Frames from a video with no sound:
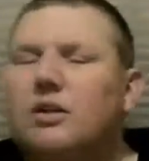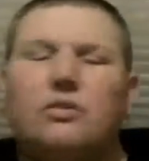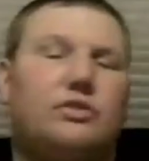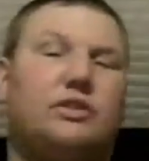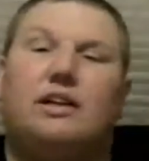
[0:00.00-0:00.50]

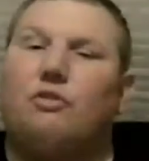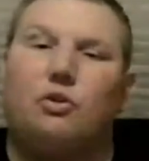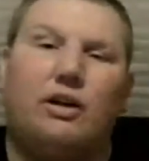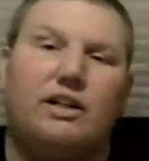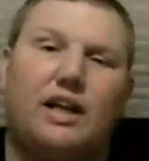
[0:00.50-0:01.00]
Don't just have a
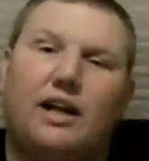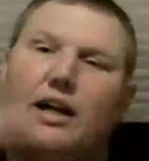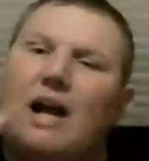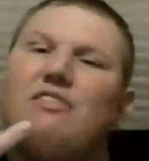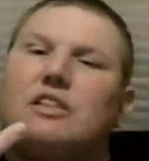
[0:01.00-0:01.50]
great day.
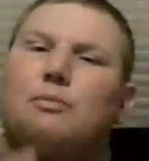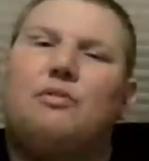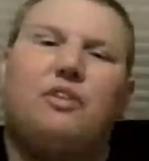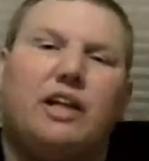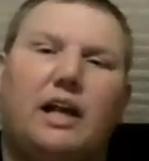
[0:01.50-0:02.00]
Have a
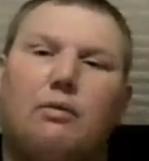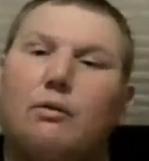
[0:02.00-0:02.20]
spiffy day.